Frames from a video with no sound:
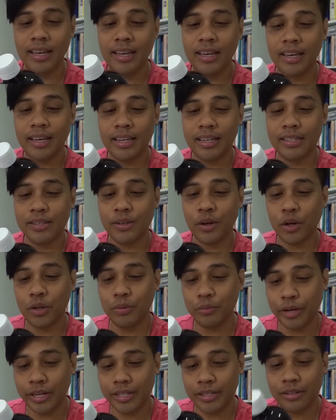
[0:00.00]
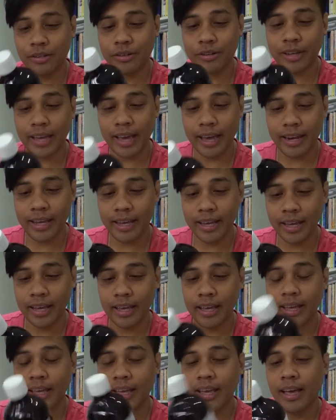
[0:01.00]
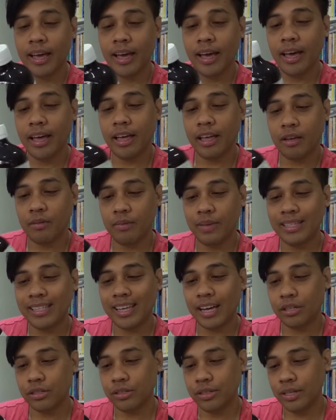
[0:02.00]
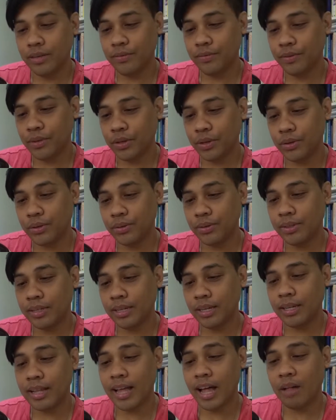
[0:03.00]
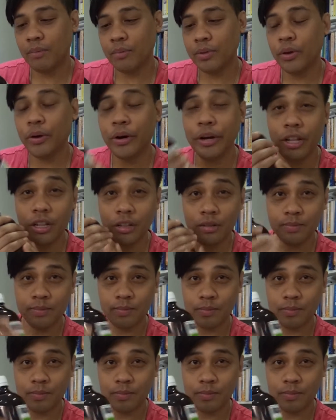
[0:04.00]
It is cold pressed and organic. It's actually infused in almond oil,